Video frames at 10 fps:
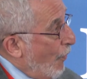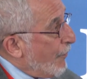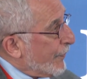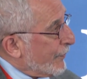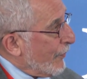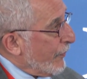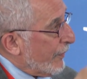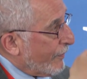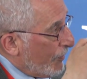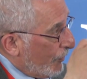over to the
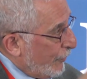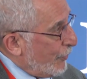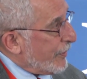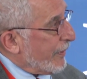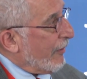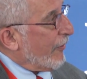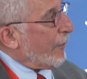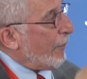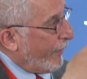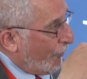exclusionary
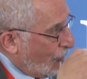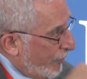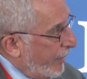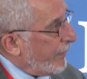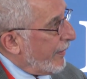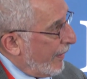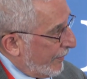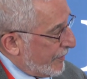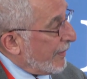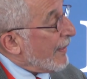
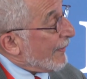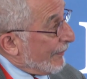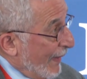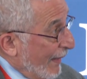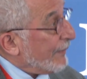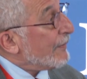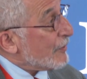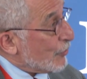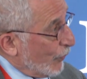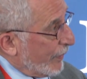pyromaniacs, that
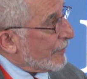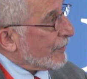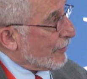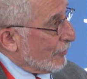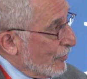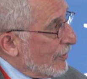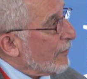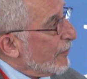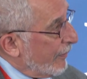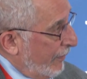is when
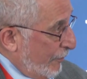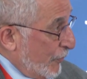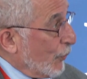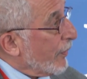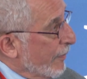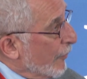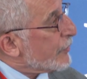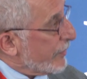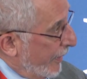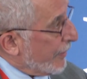Jerusalem becomes one of the
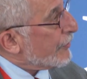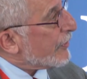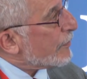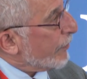most dangerous